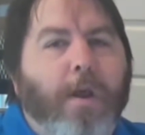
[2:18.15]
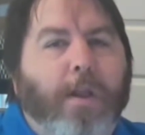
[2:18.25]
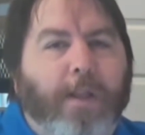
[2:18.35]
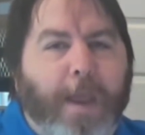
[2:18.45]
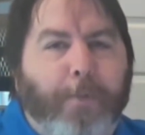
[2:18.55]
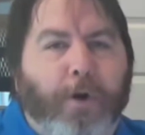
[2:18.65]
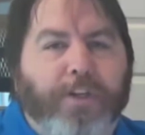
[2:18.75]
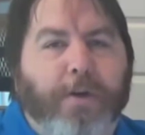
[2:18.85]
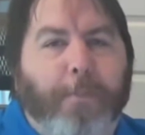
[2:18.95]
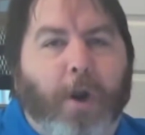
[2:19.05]

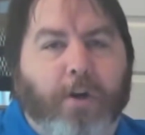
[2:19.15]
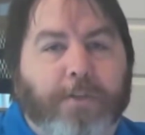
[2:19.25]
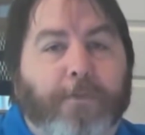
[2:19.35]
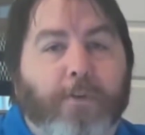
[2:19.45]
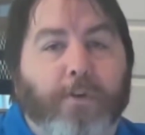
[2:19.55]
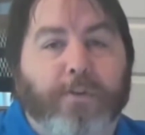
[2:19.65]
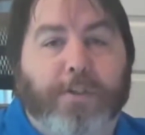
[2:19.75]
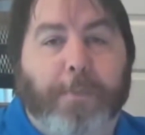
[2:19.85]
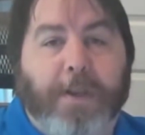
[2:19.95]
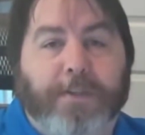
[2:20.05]
collaboration bars for those
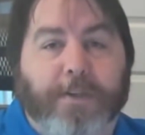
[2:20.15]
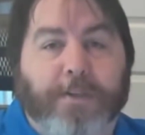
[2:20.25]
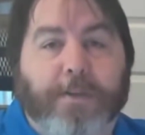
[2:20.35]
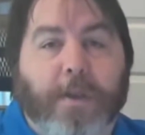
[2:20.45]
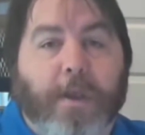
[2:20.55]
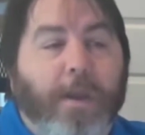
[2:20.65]
spaces,